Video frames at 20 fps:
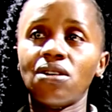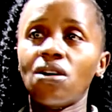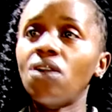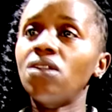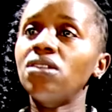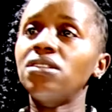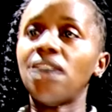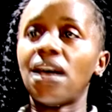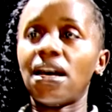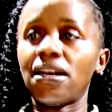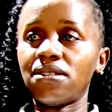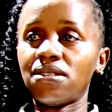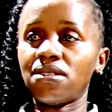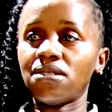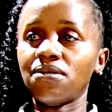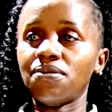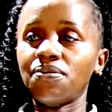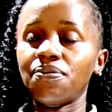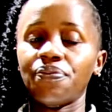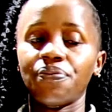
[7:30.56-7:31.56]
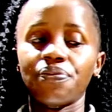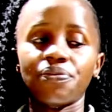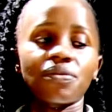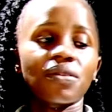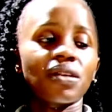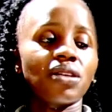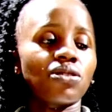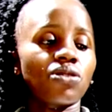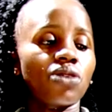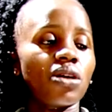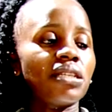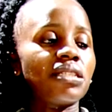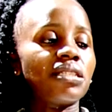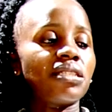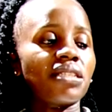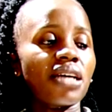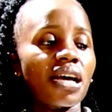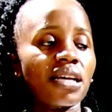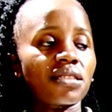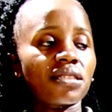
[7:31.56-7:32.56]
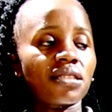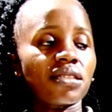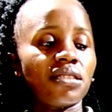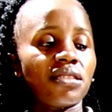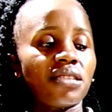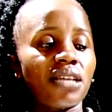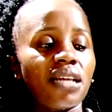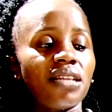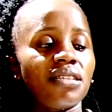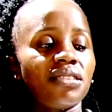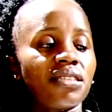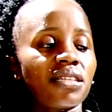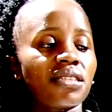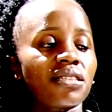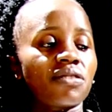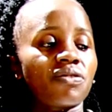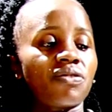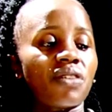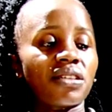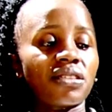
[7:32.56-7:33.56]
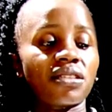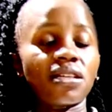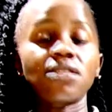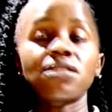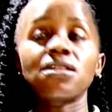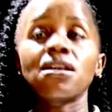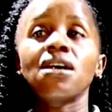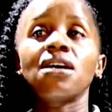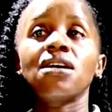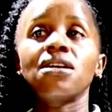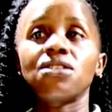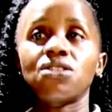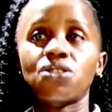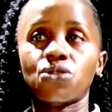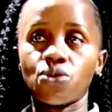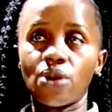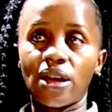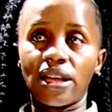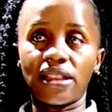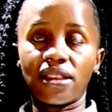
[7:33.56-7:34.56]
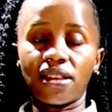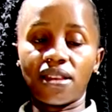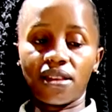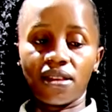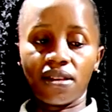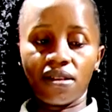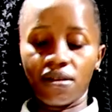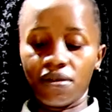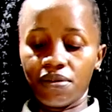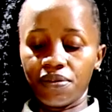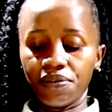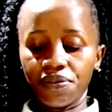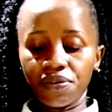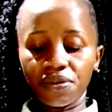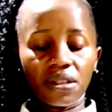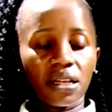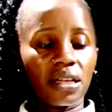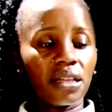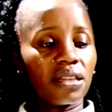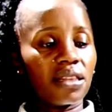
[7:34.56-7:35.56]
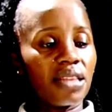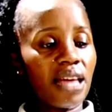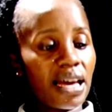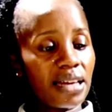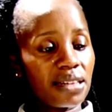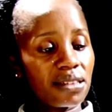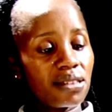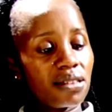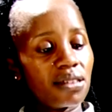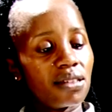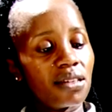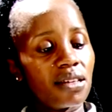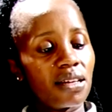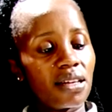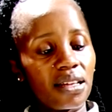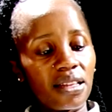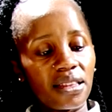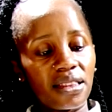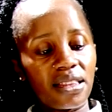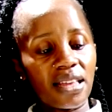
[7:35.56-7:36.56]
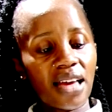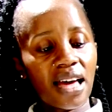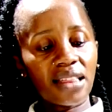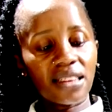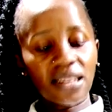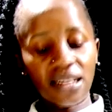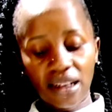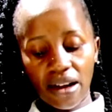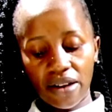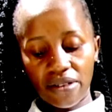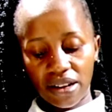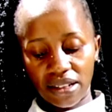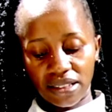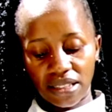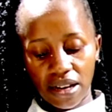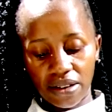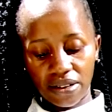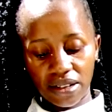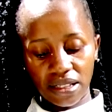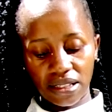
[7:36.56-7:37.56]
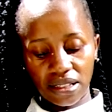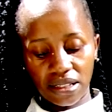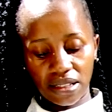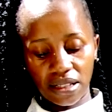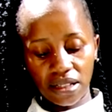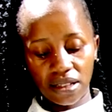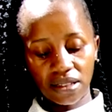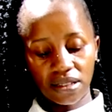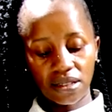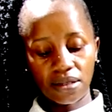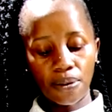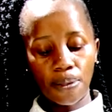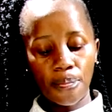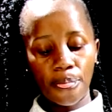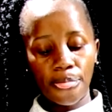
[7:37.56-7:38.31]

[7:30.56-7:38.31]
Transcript: all that. So it tests intelligence versus strength. Then the other characteristics,